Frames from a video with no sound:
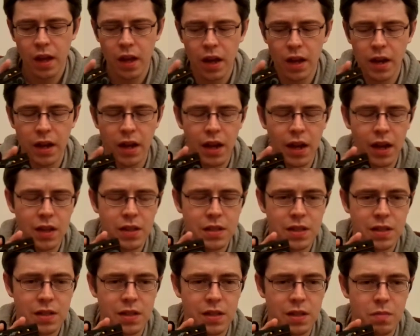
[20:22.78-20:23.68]
And it
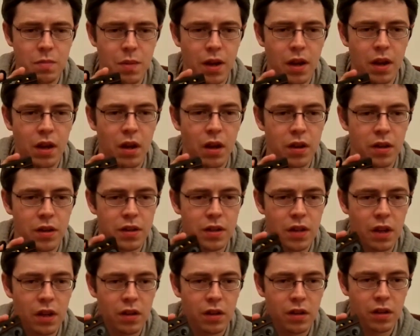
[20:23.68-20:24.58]
has a D-pad on
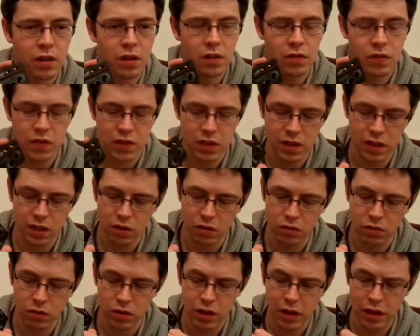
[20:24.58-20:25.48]
a kind of single
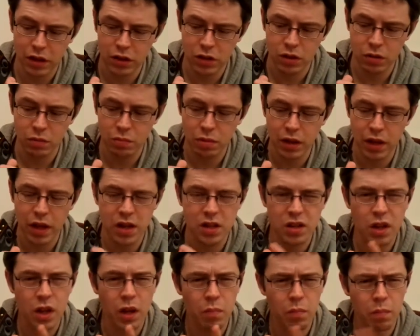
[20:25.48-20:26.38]
rotation
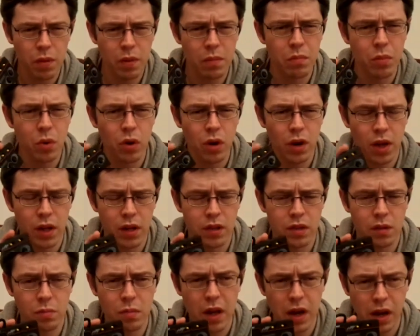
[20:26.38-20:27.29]
plate, a bit more
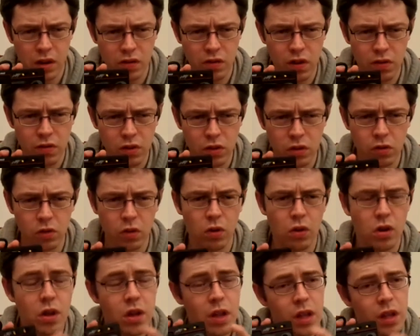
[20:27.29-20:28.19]
like the Mega Drive
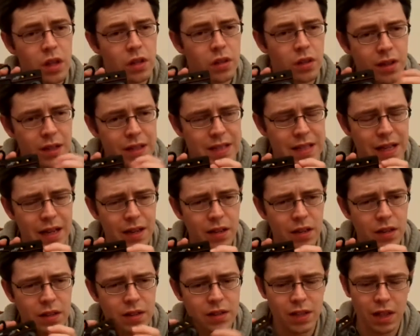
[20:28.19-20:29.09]
controller. Not
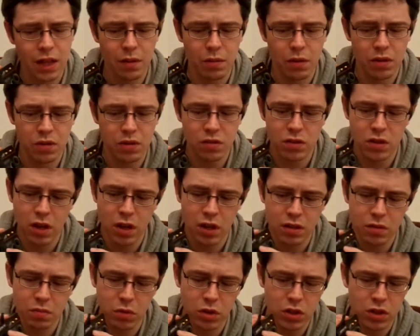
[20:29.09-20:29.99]
exactly the same because there's
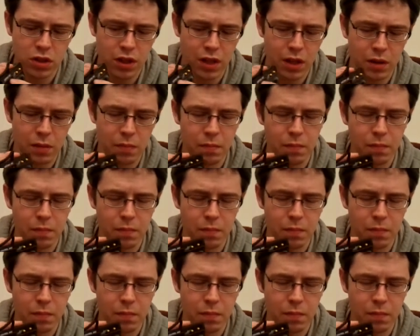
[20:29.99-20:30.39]
not as much,